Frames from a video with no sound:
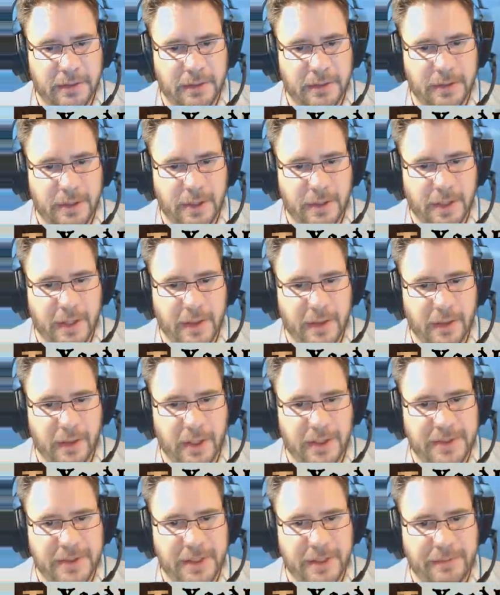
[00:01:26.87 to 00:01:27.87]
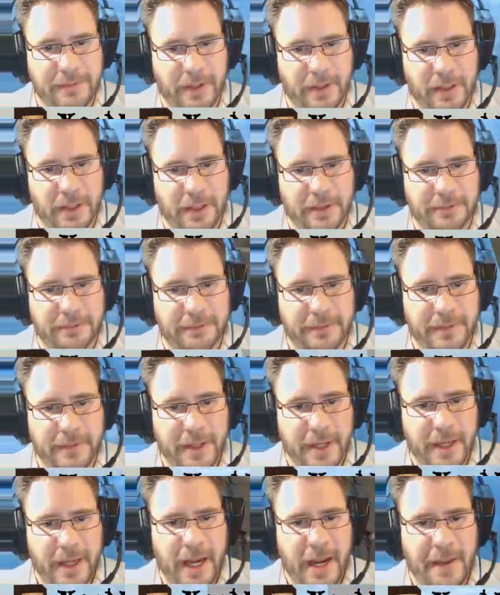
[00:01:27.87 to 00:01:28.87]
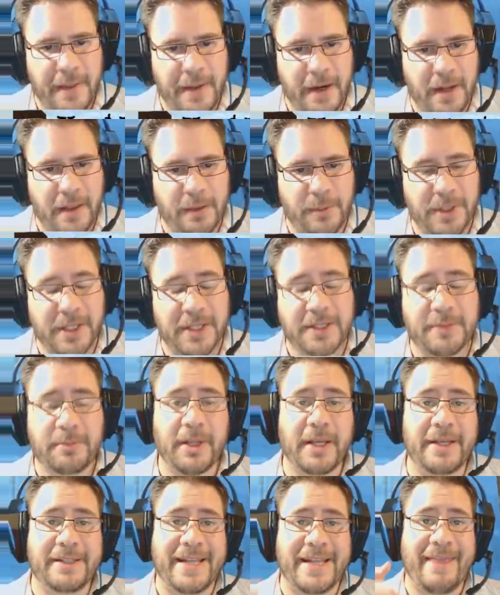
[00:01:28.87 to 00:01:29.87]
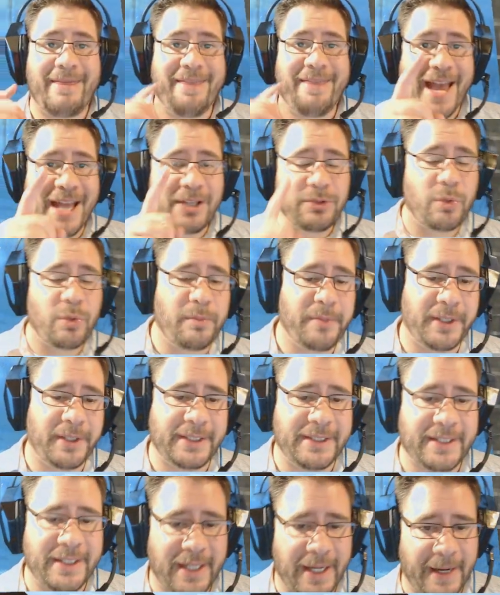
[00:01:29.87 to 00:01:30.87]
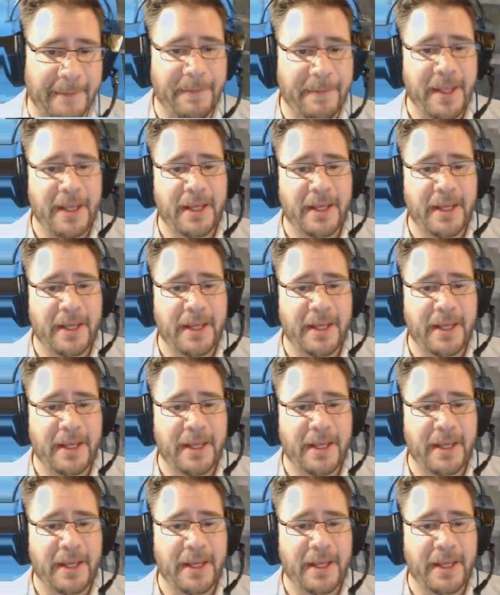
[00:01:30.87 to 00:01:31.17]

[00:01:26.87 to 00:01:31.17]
Okay, there we go. You see it fall off? And then another one gets placed. And that's what we're building today.